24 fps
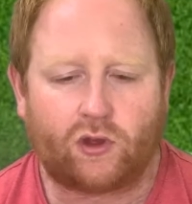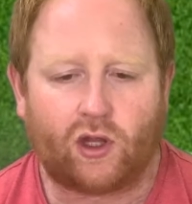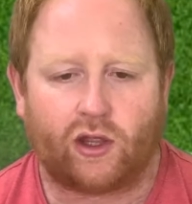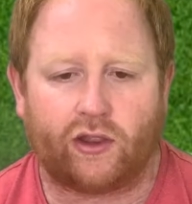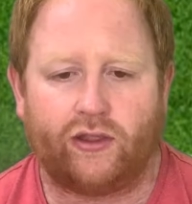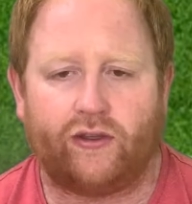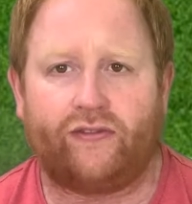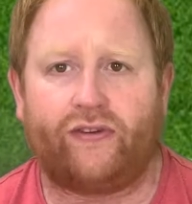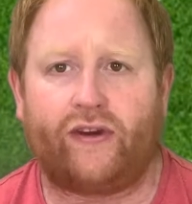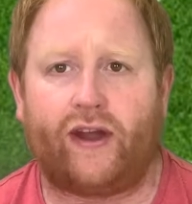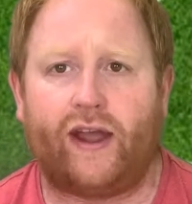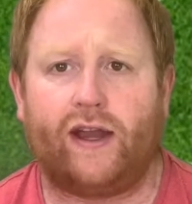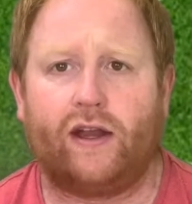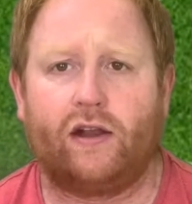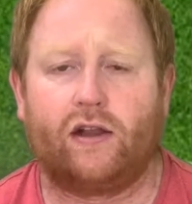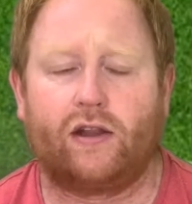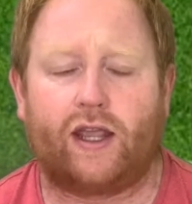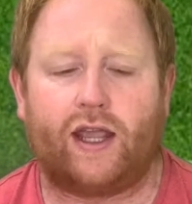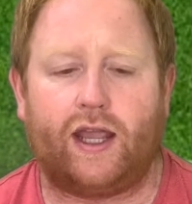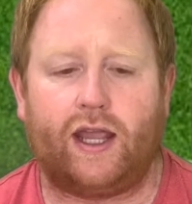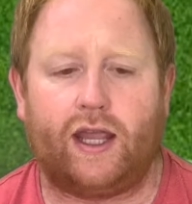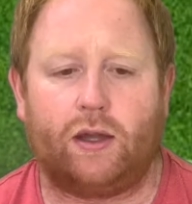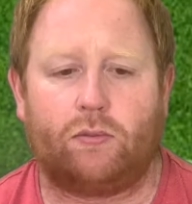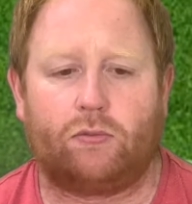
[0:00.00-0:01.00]
The final
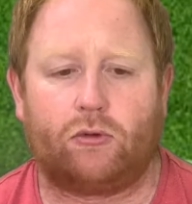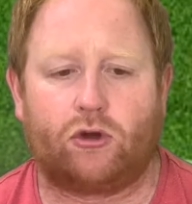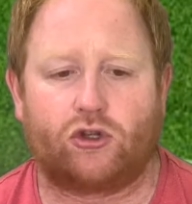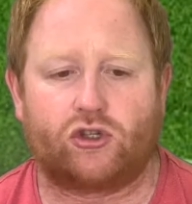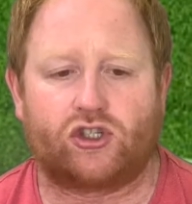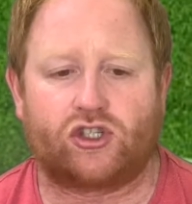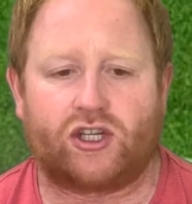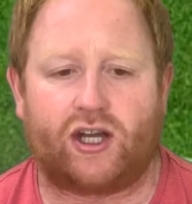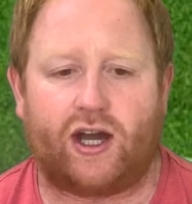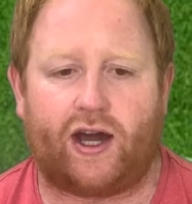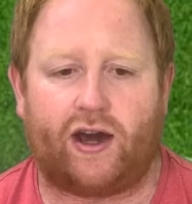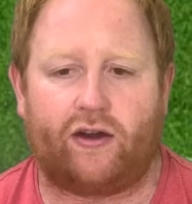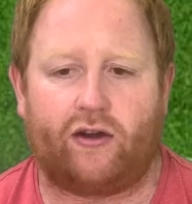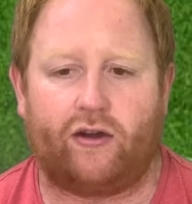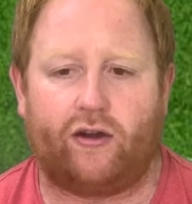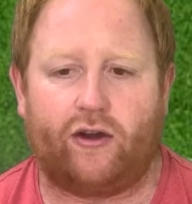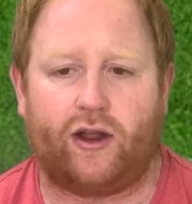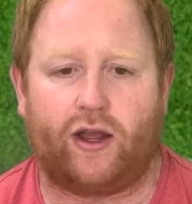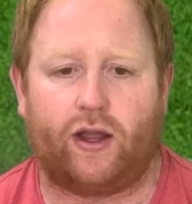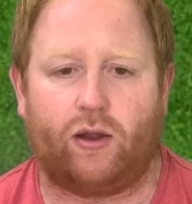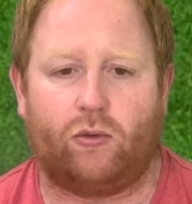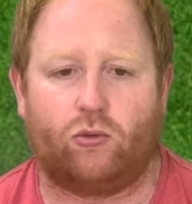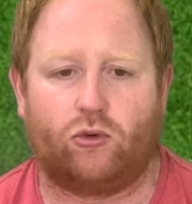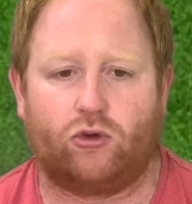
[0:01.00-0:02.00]
game on
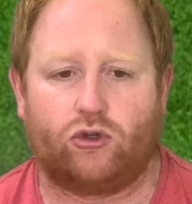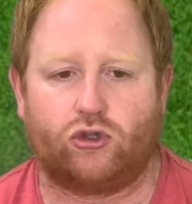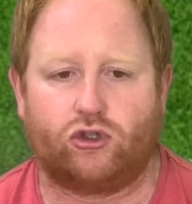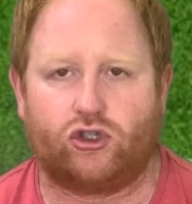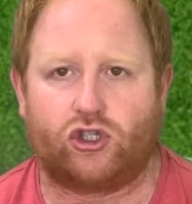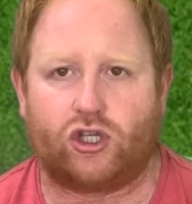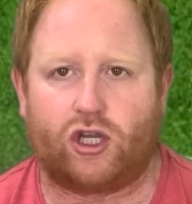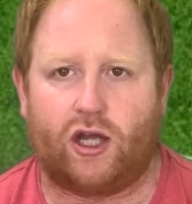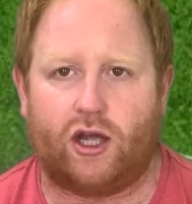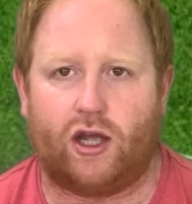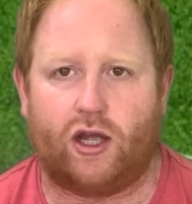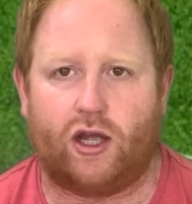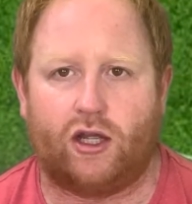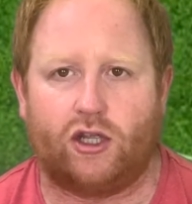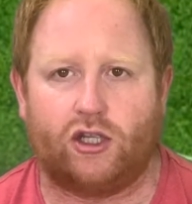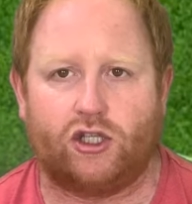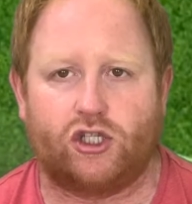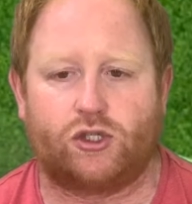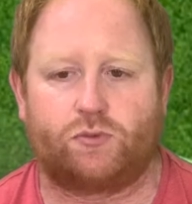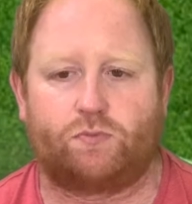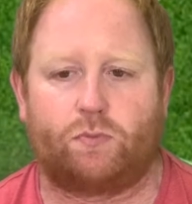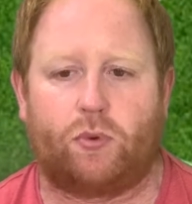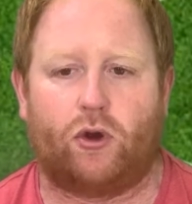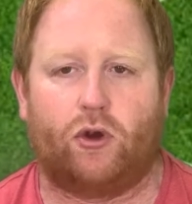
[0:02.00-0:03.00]
Saturday was
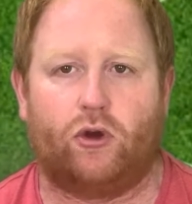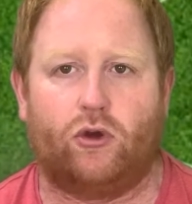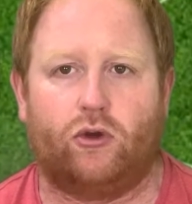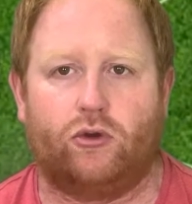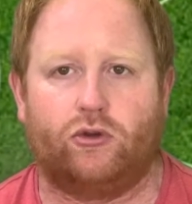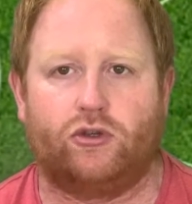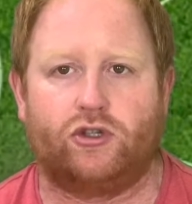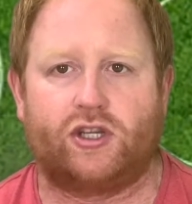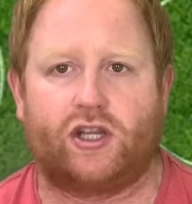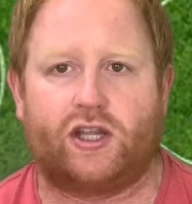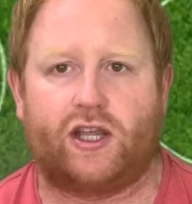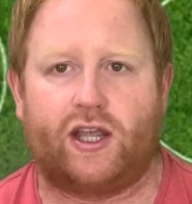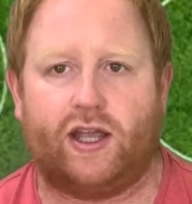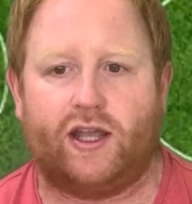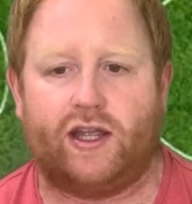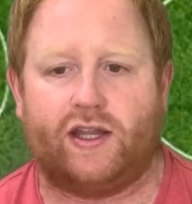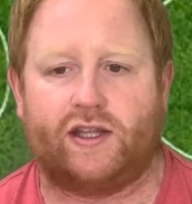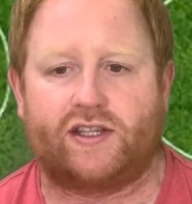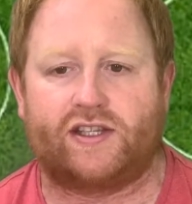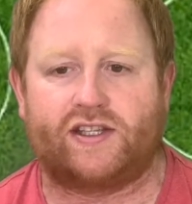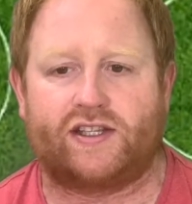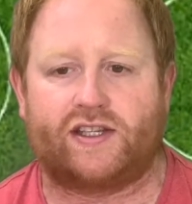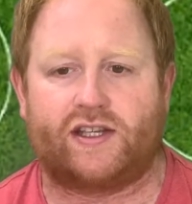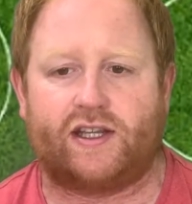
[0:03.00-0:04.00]
Spurs
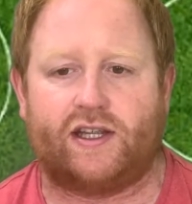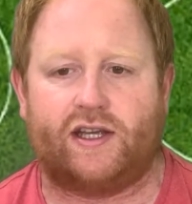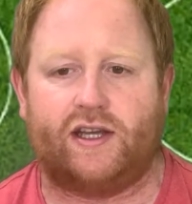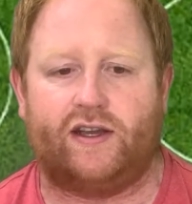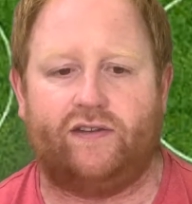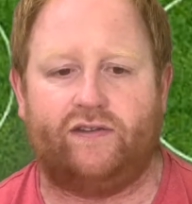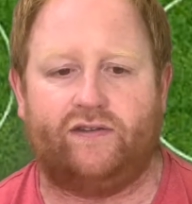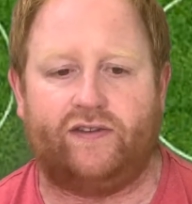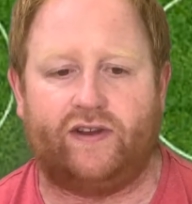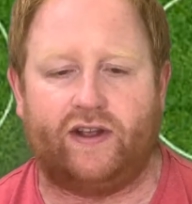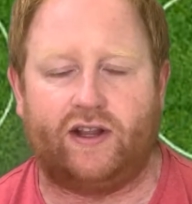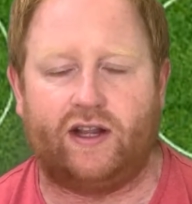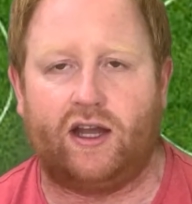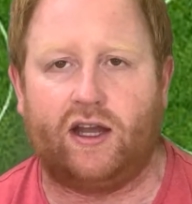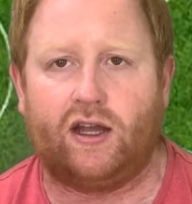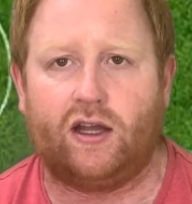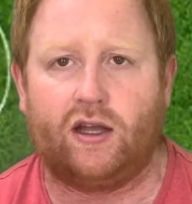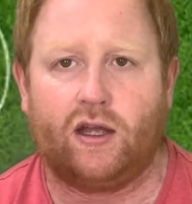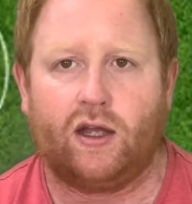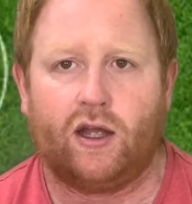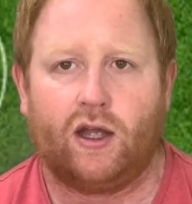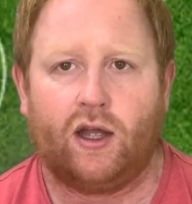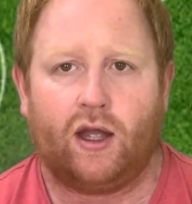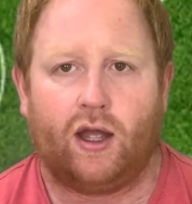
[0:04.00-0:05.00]
against
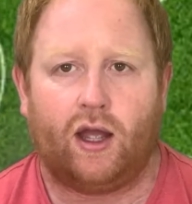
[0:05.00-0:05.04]
Villa.